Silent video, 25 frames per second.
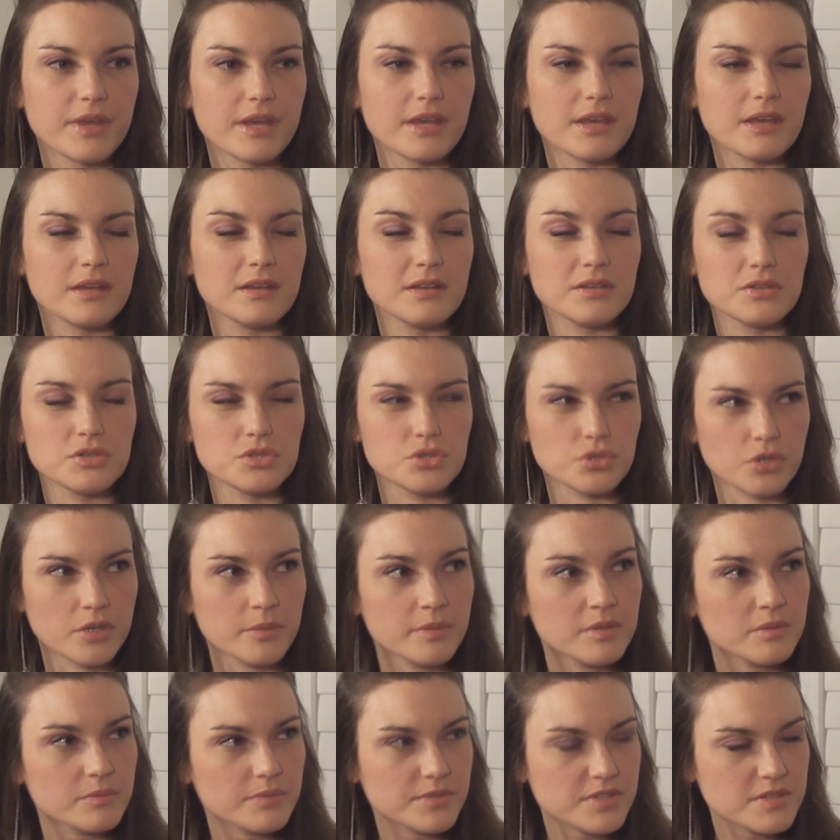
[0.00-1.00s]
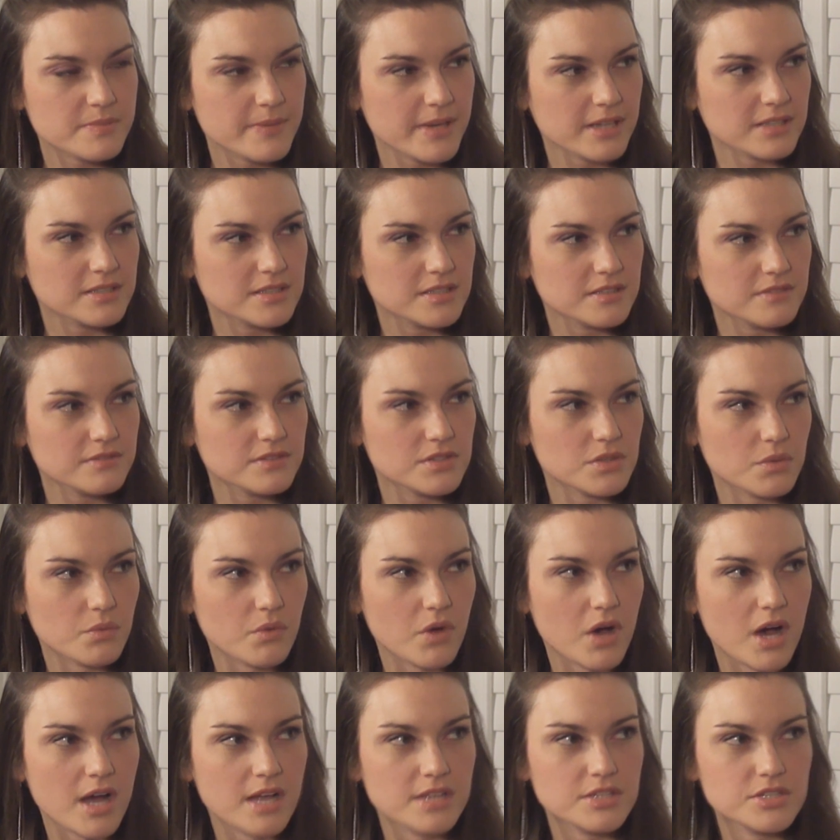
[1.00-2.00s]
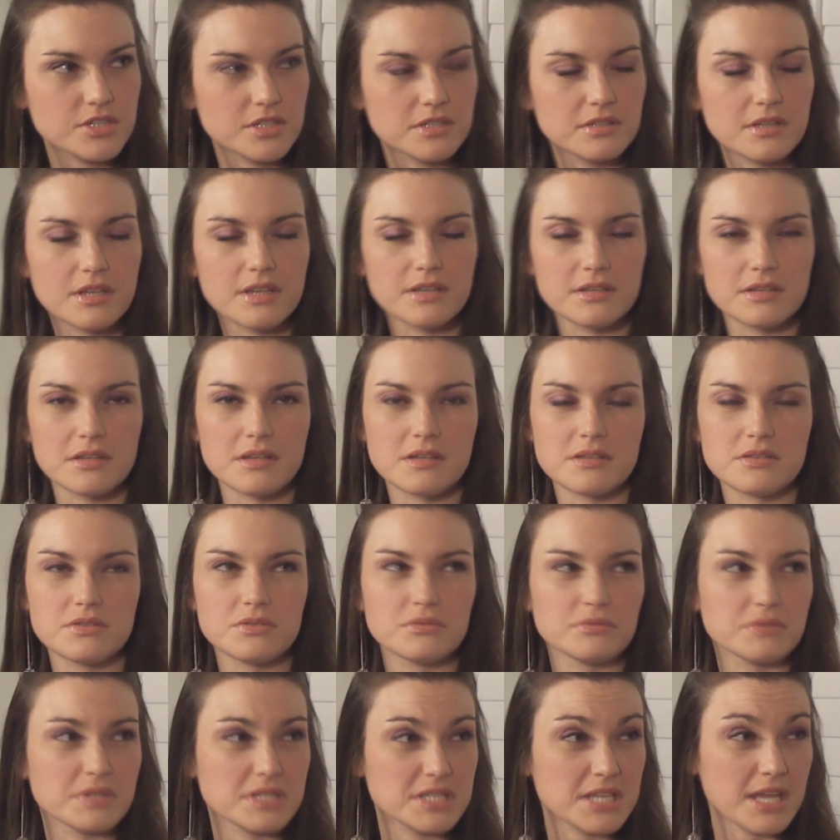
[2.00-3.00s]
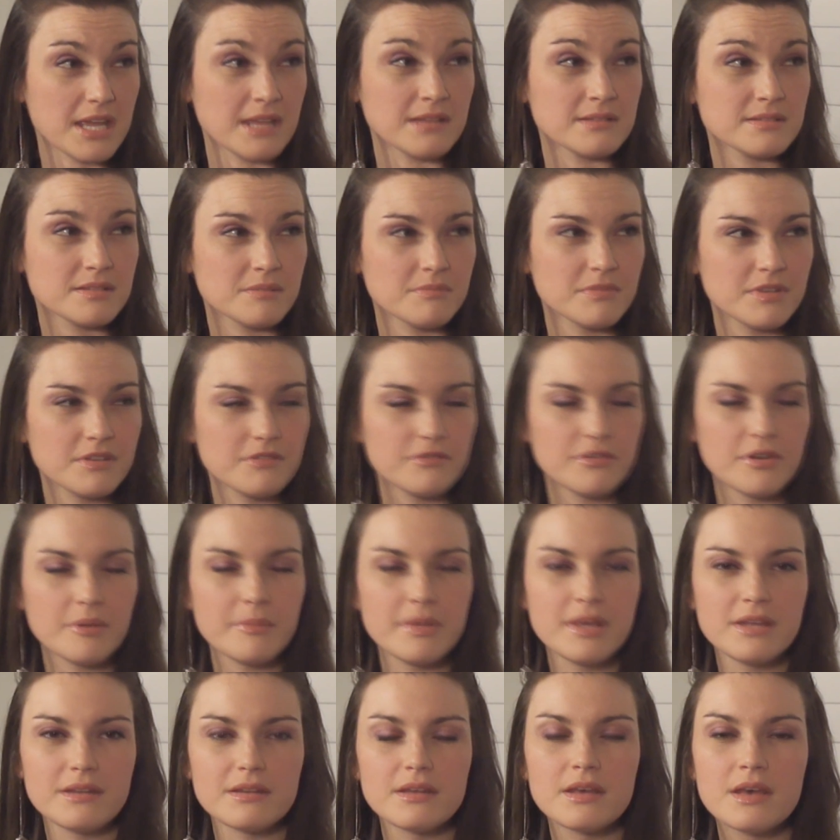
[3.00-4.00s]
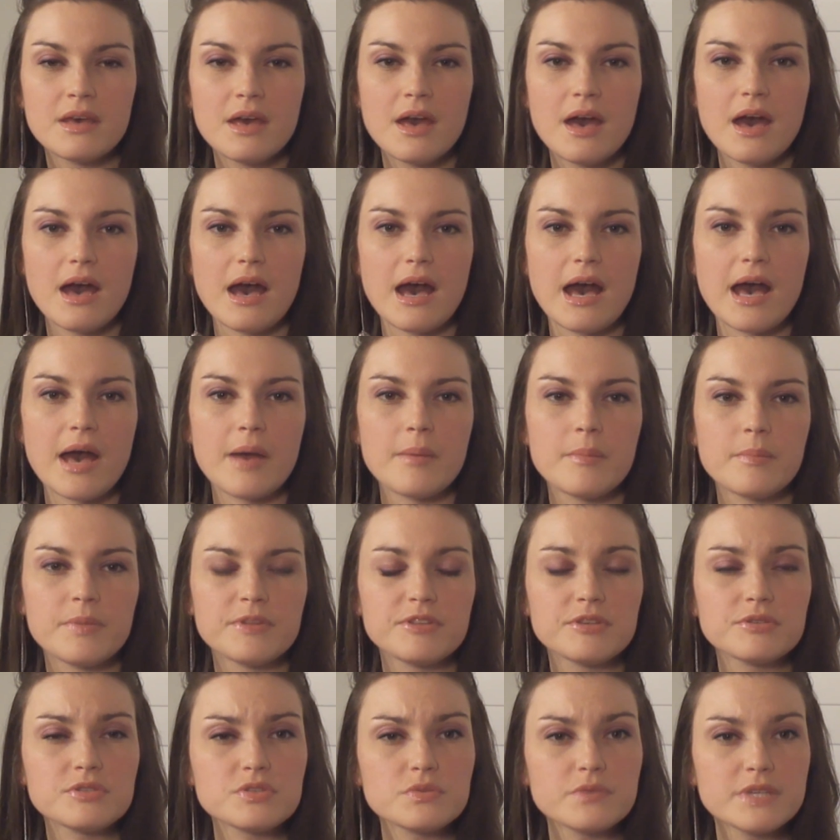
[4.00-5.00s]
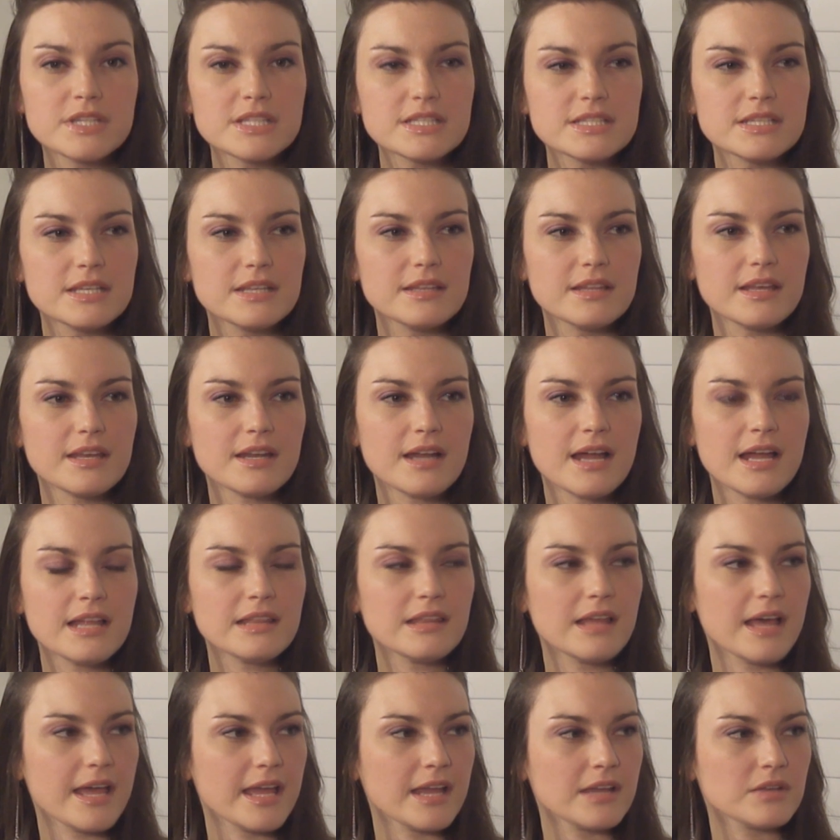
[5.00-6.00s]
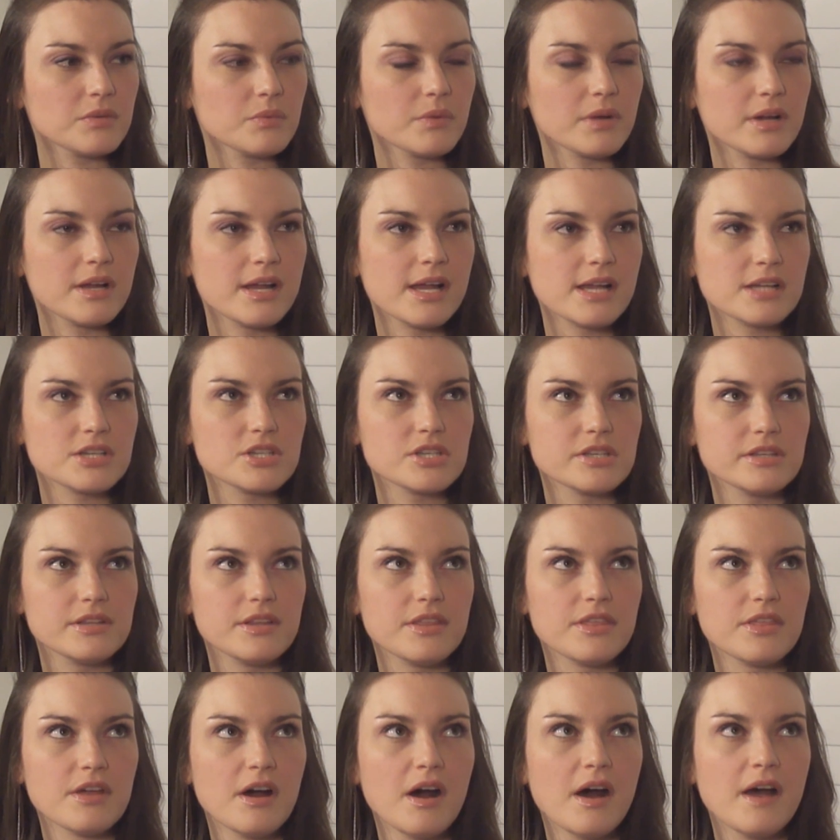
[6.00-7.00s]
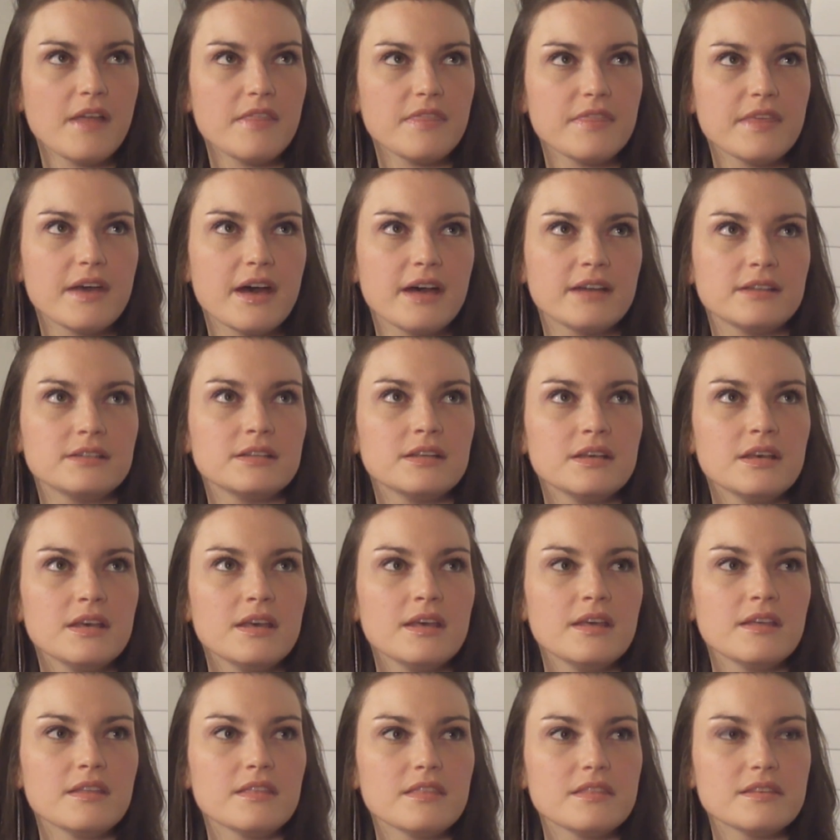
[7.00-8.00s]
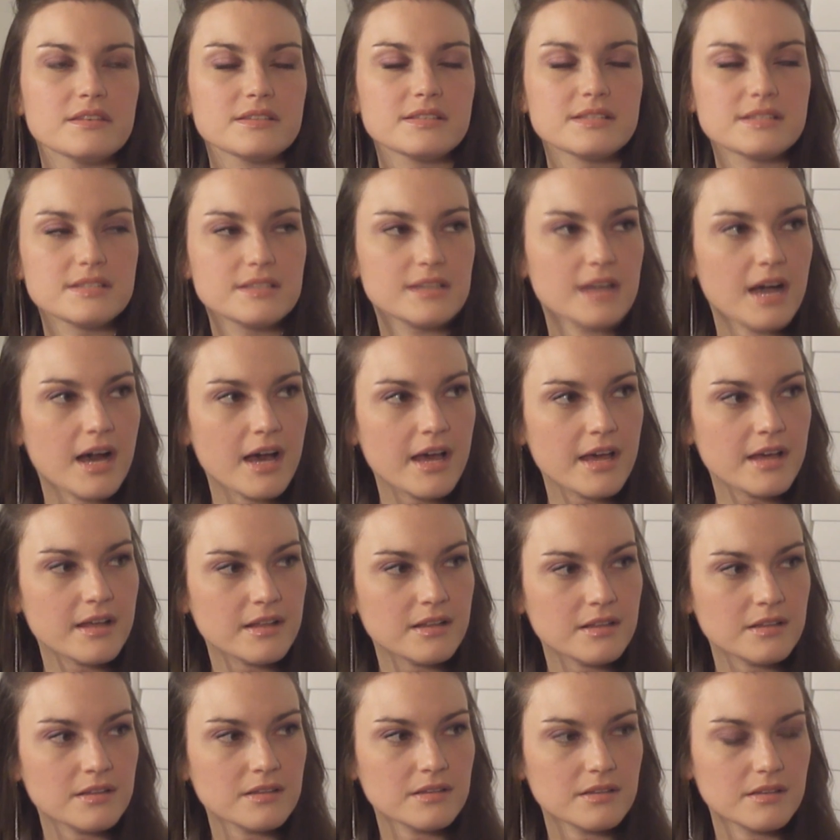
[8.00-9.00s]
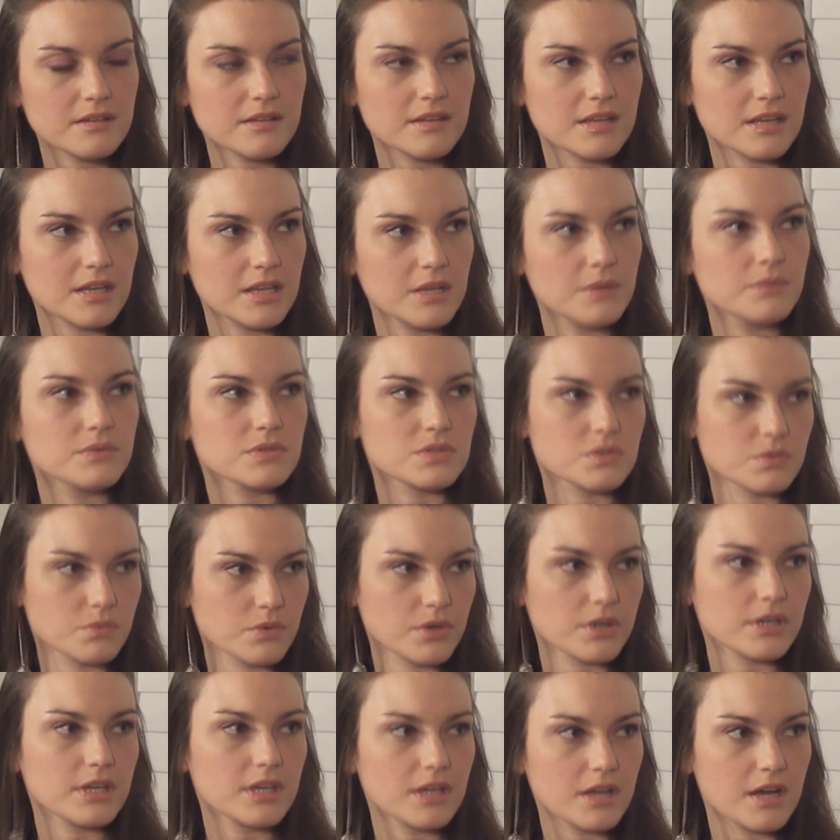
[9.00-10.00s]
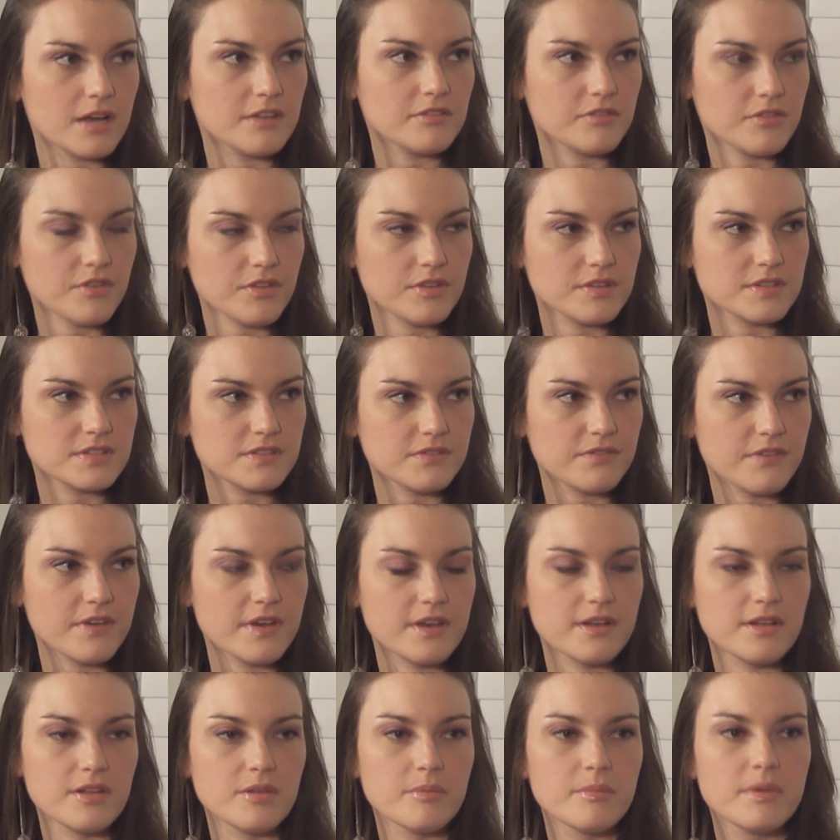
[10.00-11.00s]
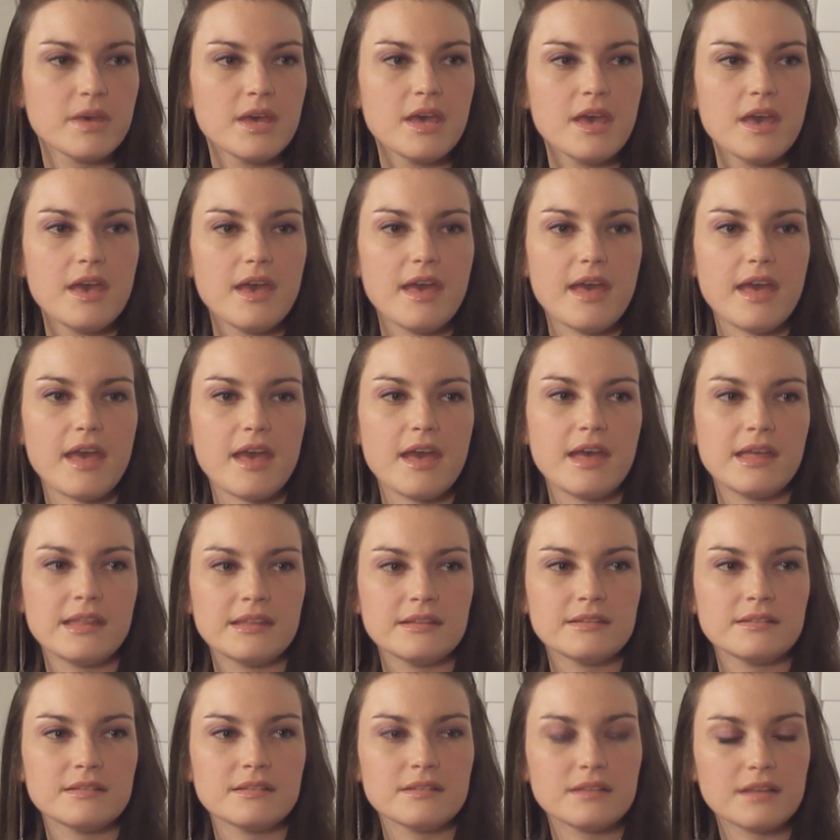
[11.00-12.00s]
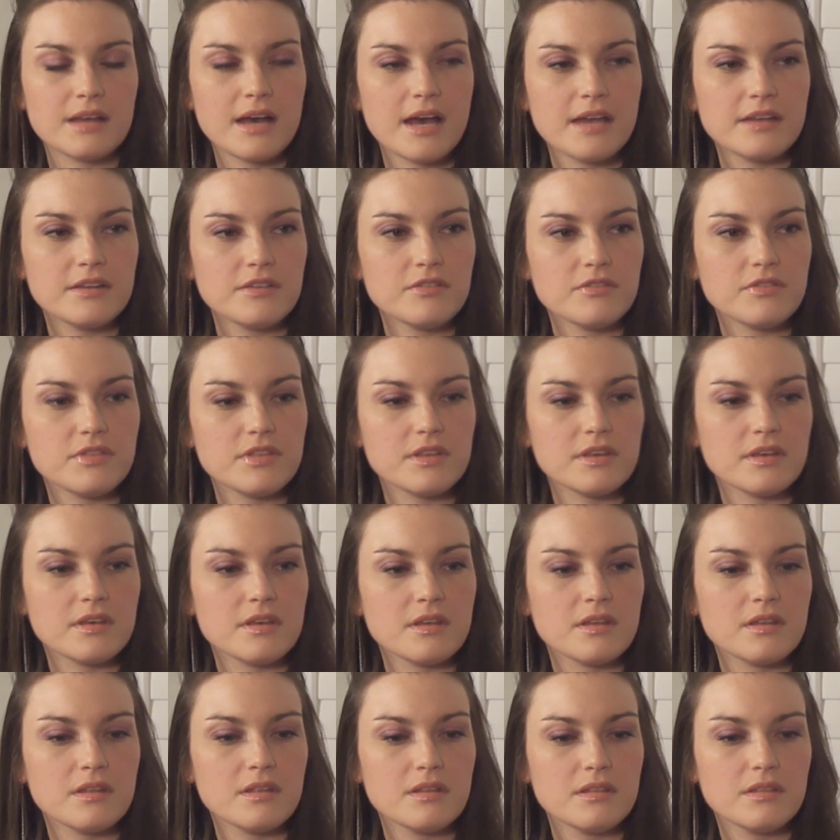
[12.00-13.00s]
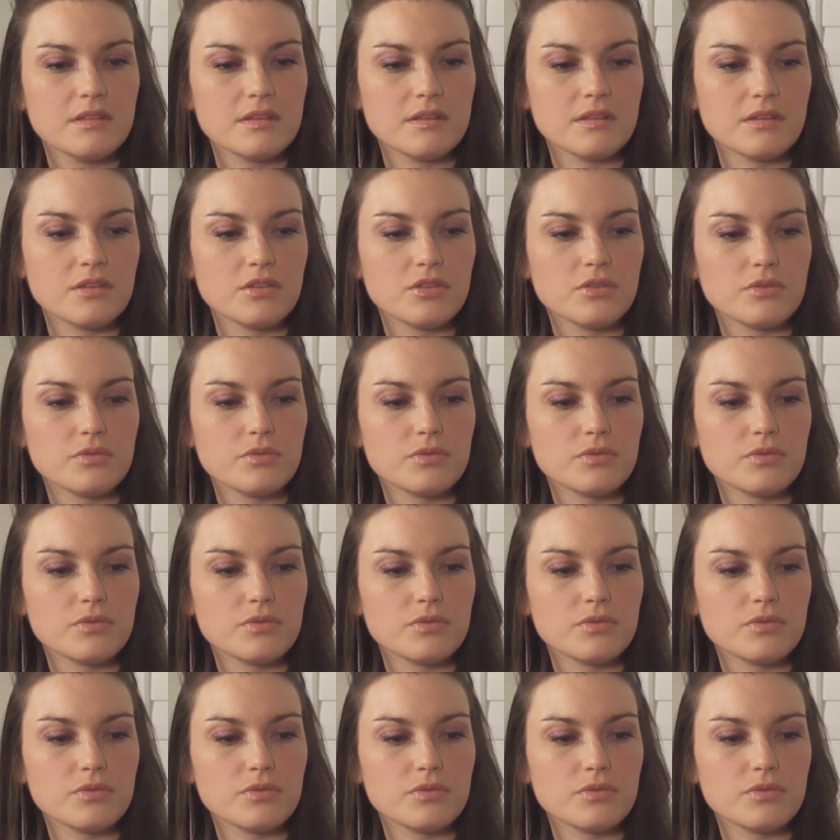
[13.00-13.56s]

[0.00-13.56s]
like an enjoyment perspective to watch and, and, and to retain something from it. Um, but there was one scene that I liked where I actually thought that the style that he was working on for this film and kind of the the